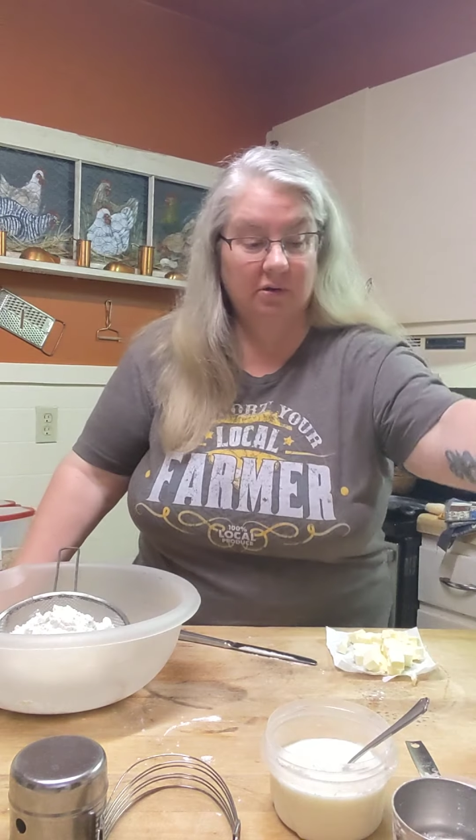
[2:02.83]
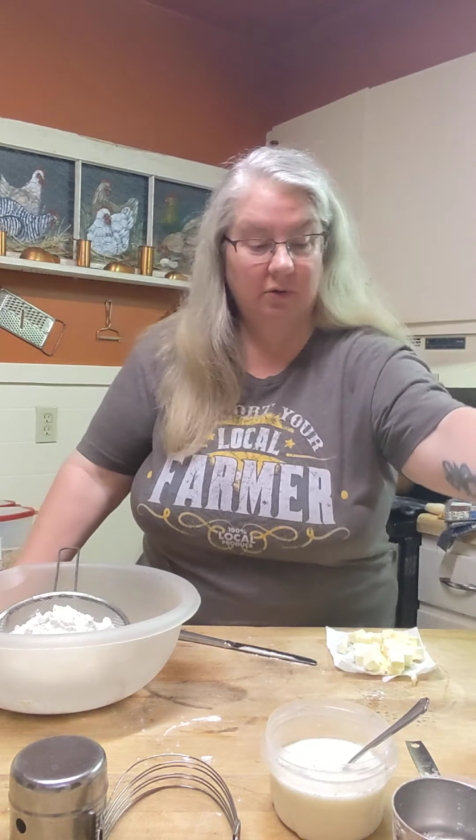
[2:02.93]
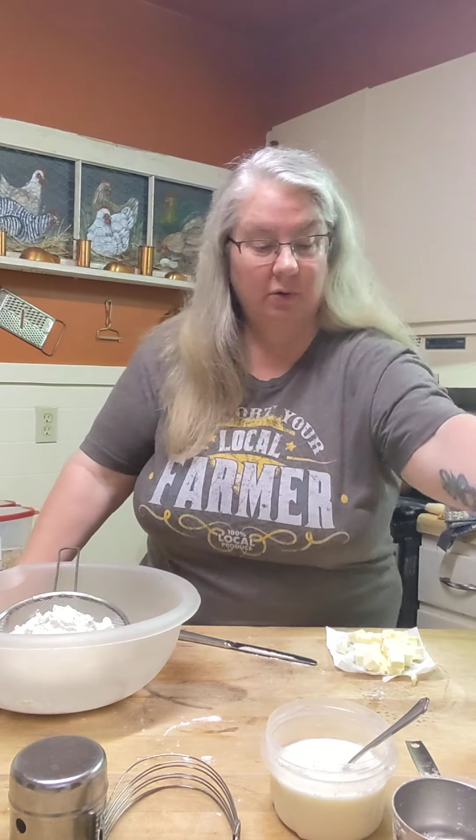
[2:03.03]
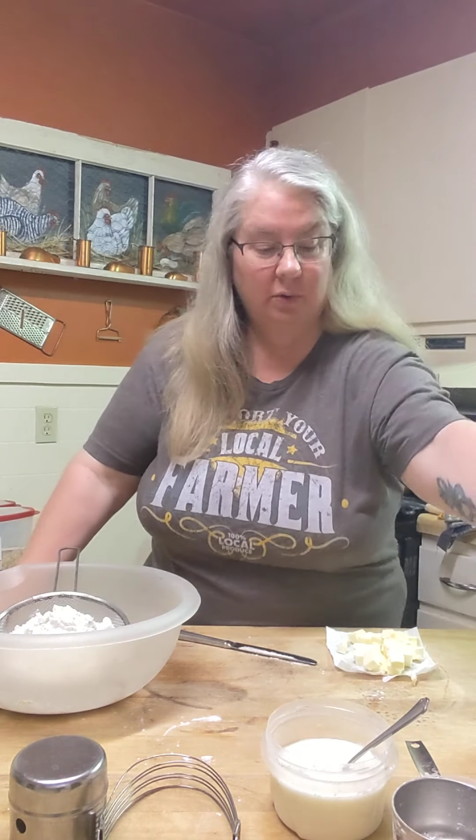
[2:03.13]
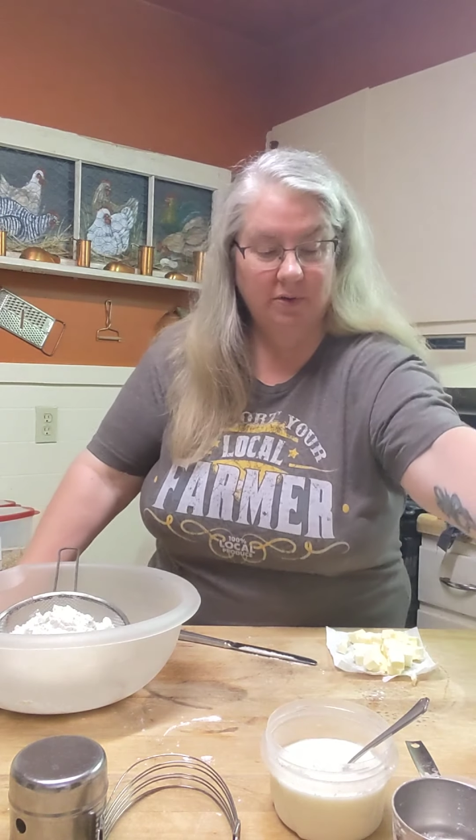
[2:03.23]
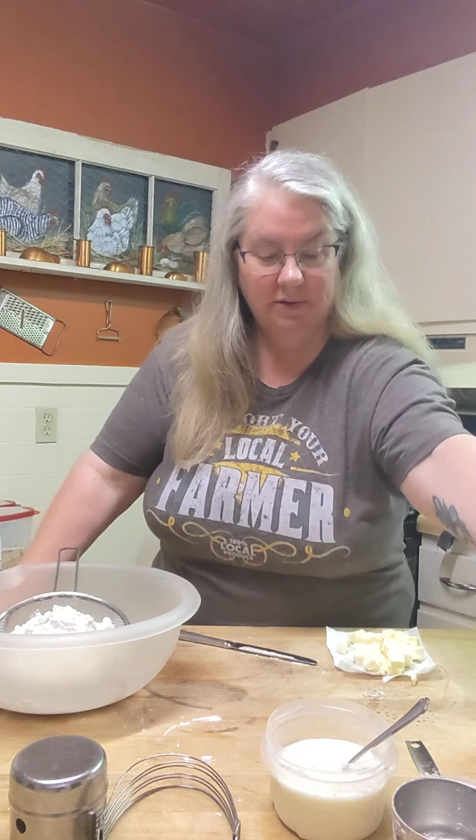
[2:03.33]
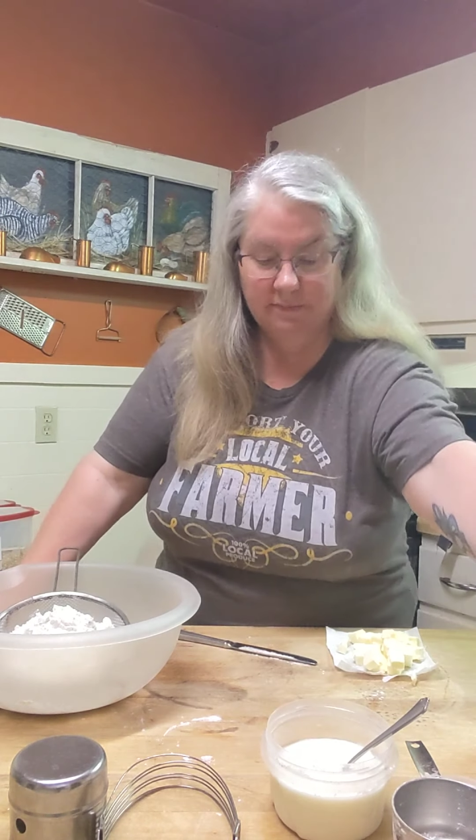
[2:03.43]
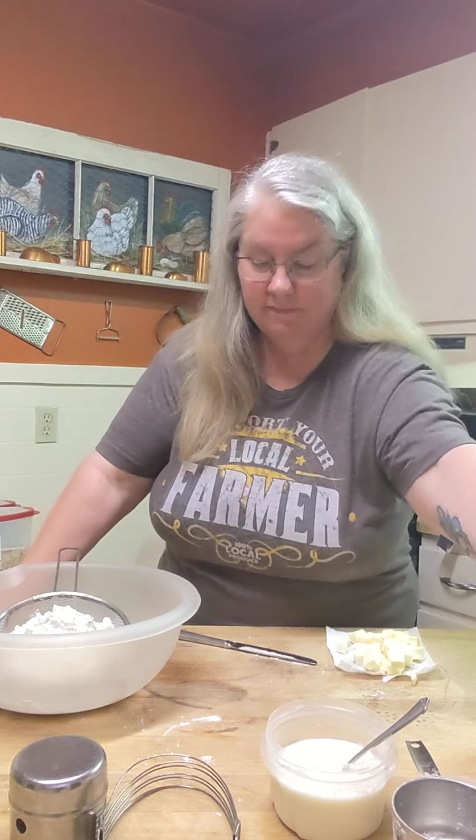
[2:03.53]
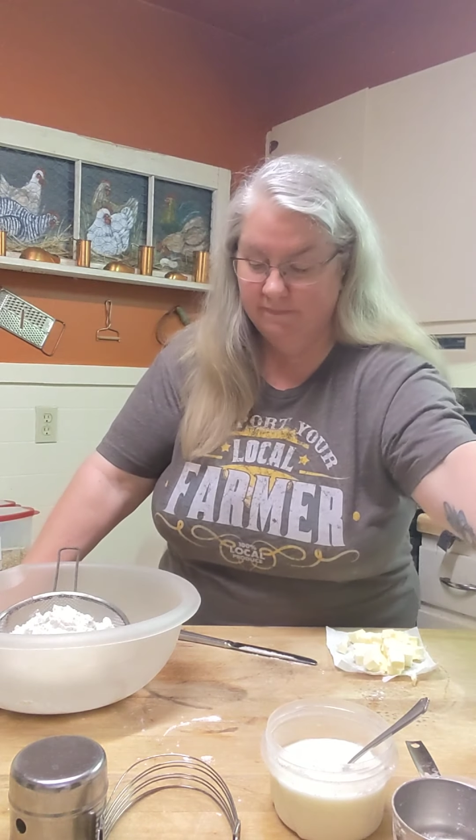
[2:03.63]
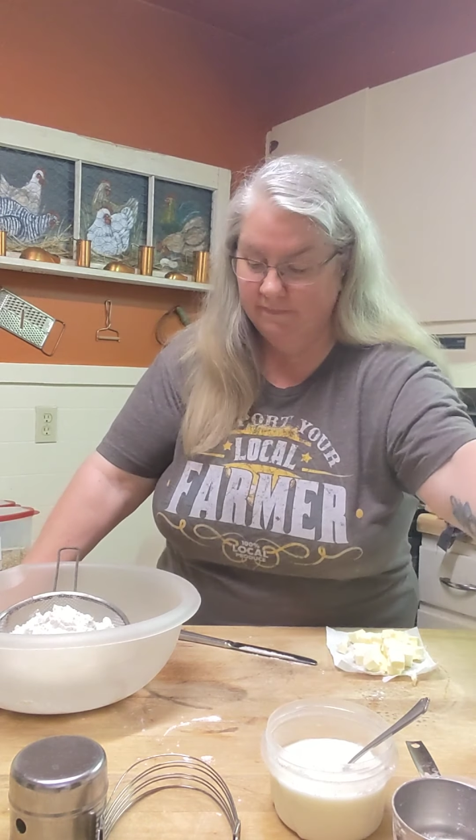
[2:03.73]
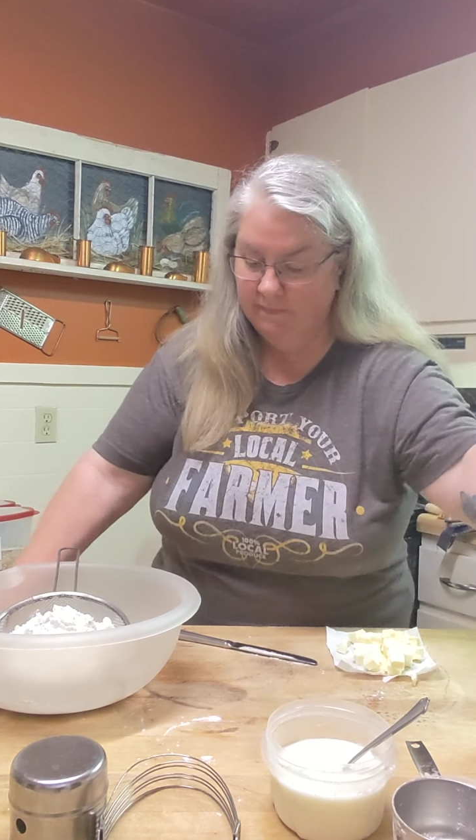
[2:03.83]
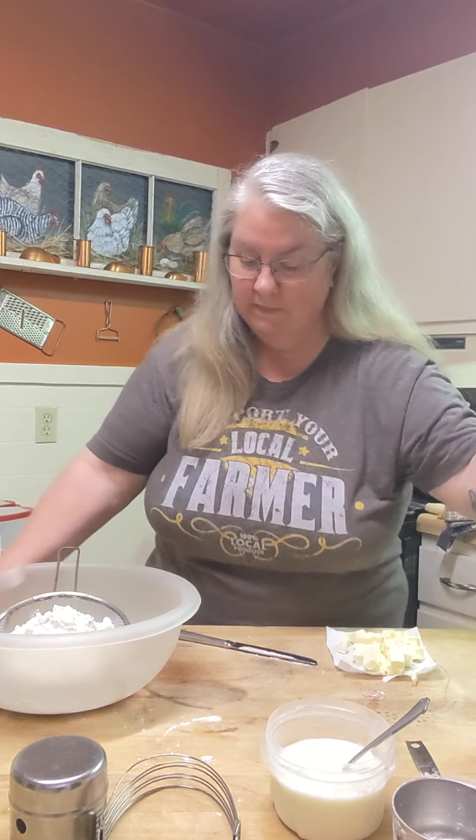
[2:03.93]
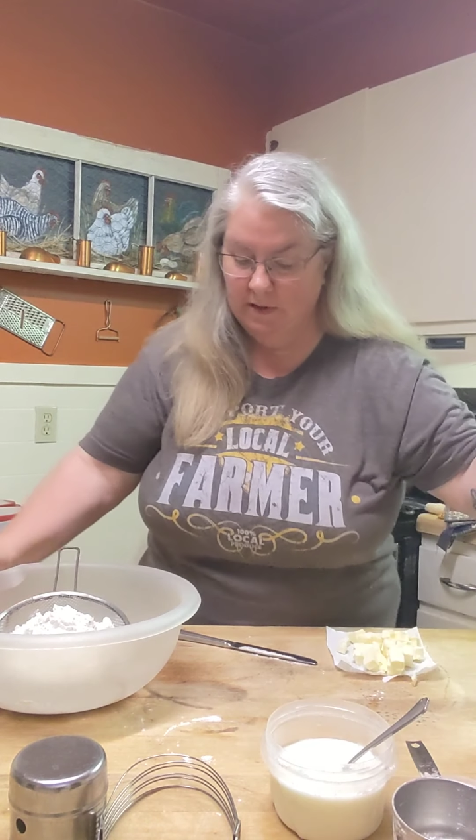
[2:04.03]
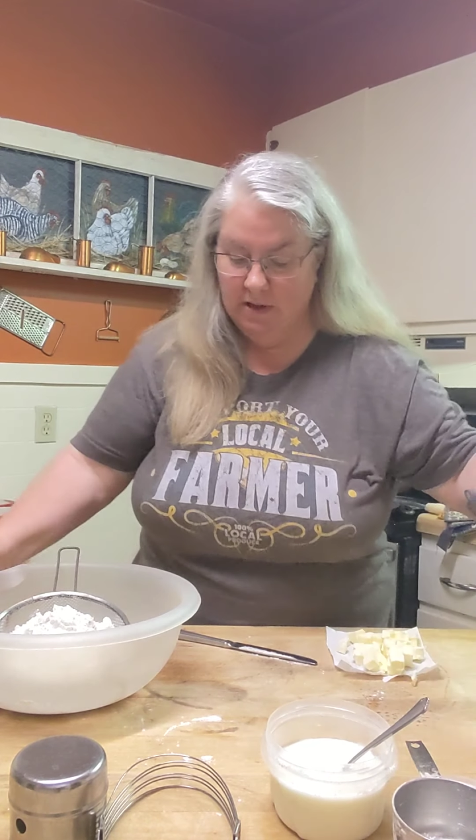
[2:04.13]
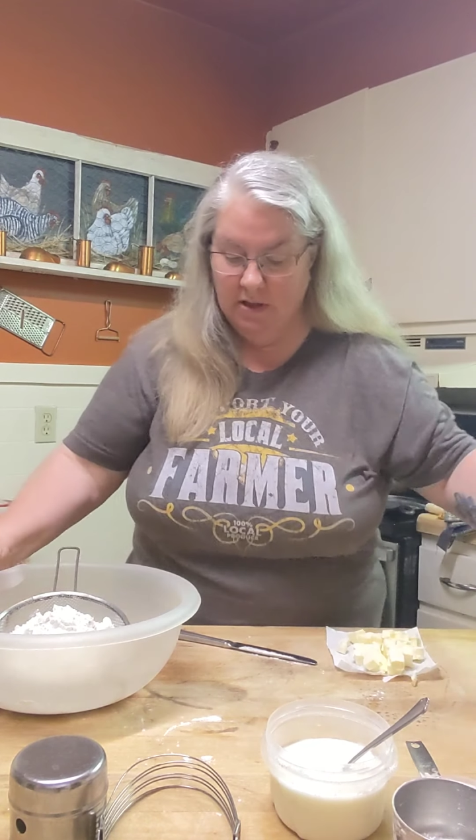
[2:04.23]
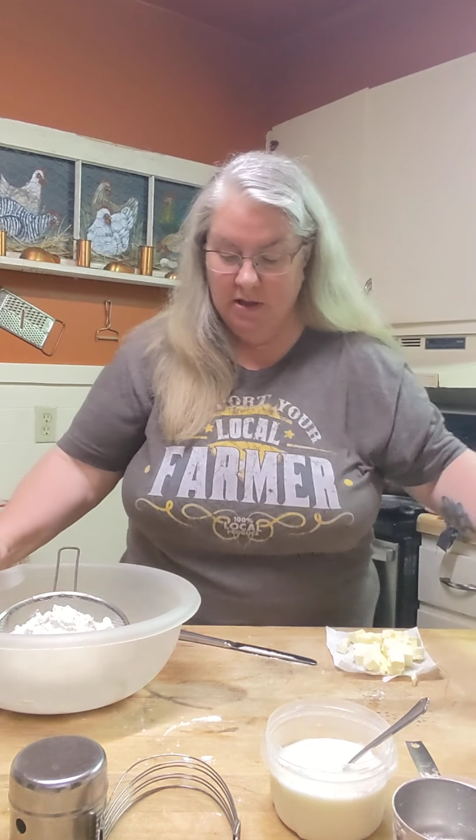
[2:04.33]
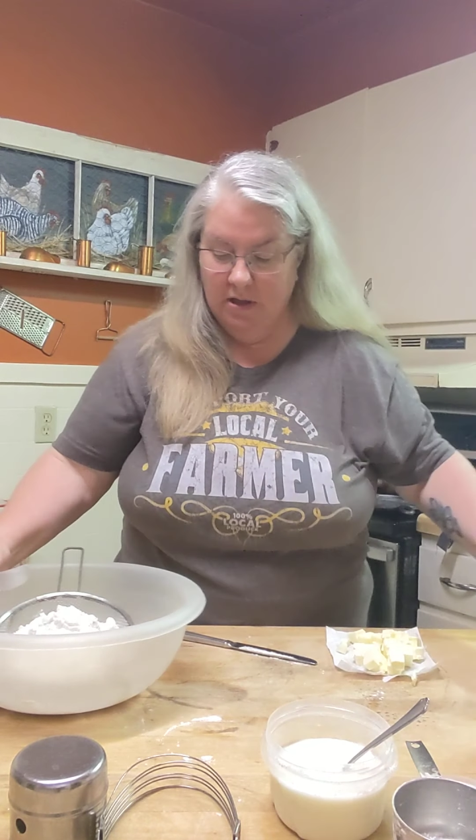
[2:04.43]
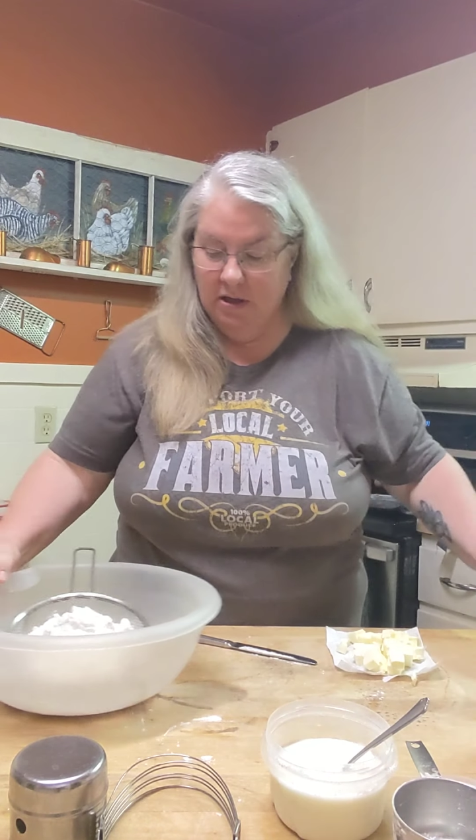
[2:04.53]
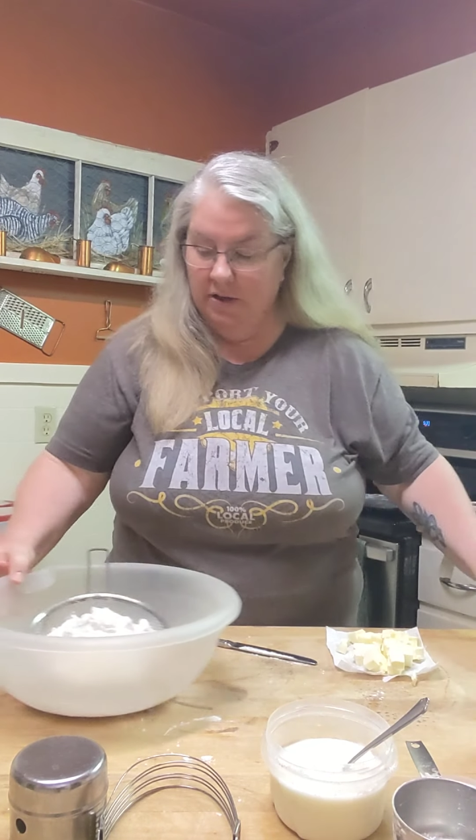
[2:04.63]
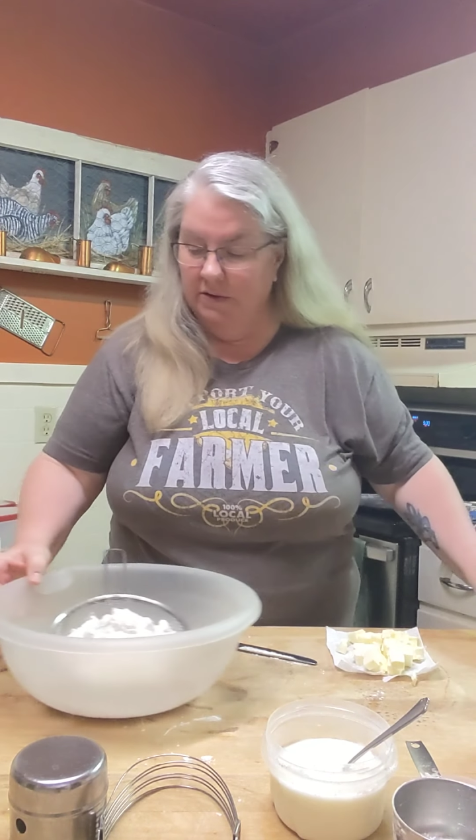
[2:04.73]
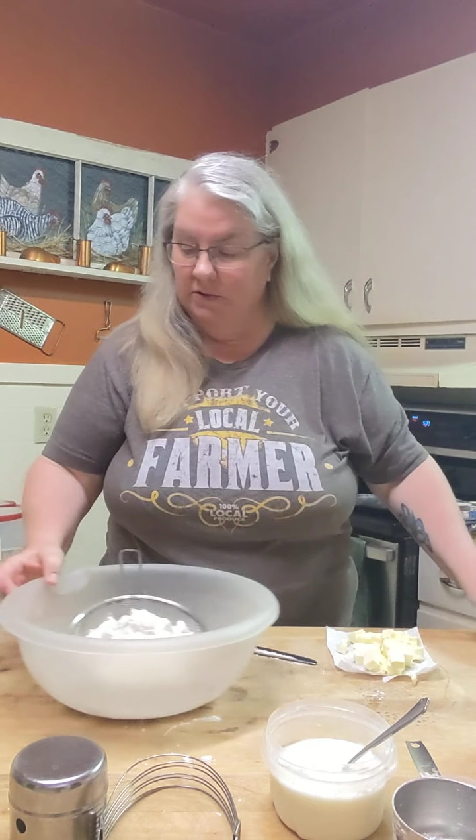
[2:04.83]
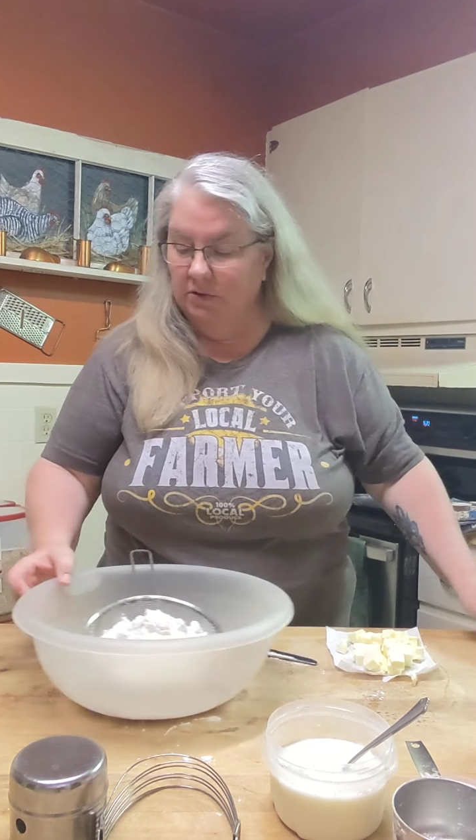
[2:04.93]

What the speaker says: it's a little noisy. There's